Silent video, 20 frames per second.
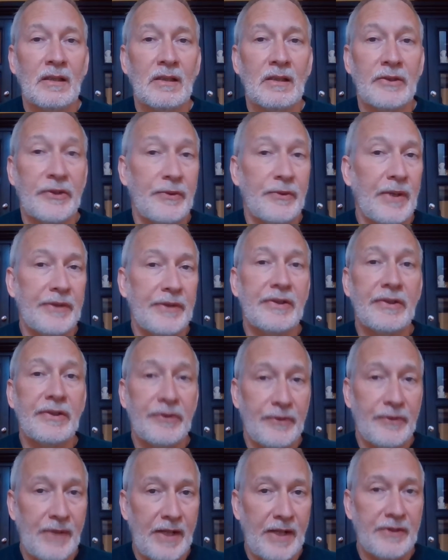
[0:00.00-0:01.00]
Stress and
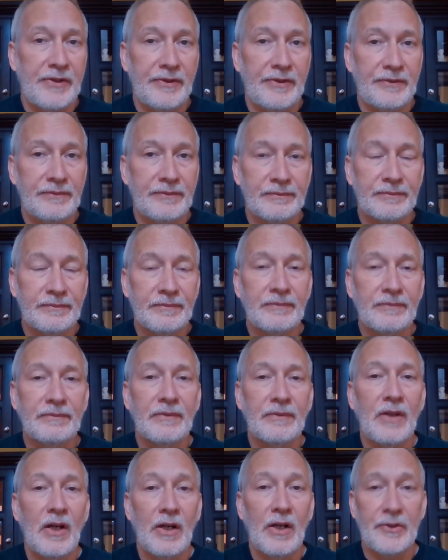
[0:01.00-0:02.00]
distraction
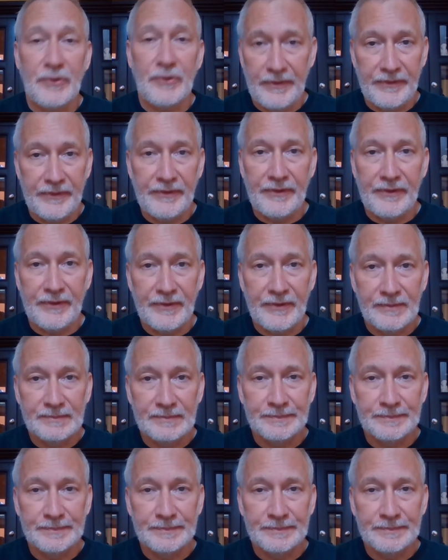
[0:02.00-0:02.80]
are choices.